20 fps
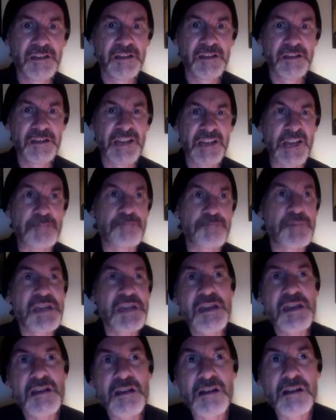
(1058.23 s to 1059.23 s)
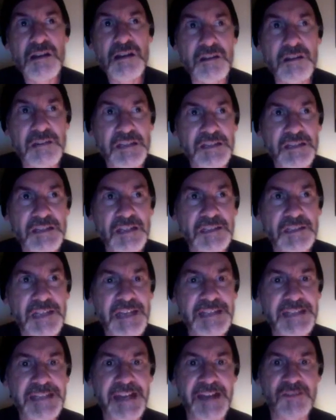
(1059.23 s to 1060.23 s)
It peered at the
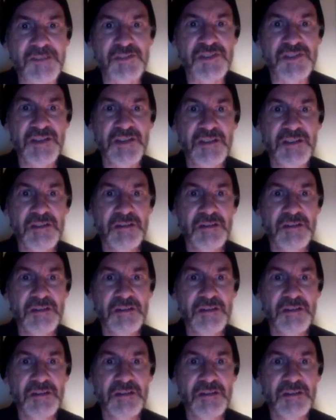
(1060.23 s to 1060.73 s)
lighthouse.